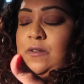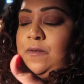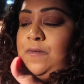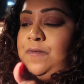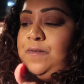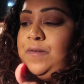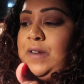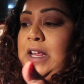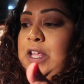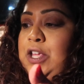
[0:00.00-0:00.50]

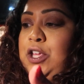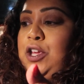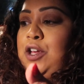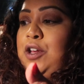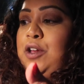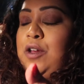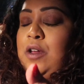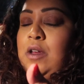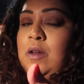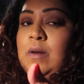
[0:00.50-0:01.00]
for like
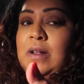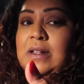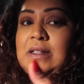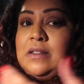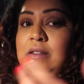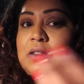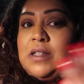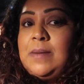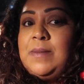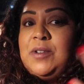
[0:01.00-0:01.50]
you and
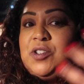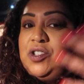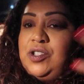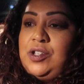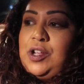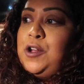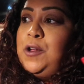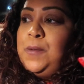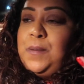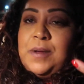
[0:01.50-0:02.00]
some are just
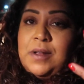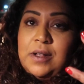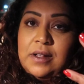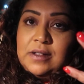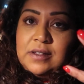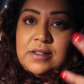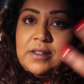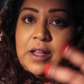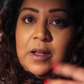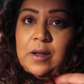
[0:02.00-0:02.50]

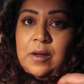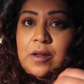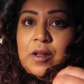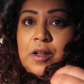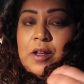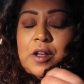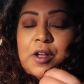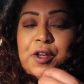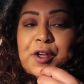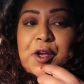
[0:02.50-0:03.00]
open, so
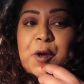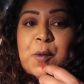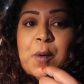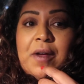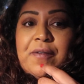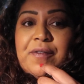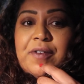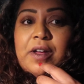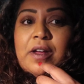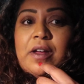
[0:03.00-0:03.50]

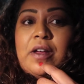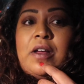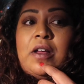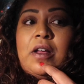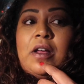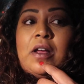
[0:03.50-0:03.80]
whoever.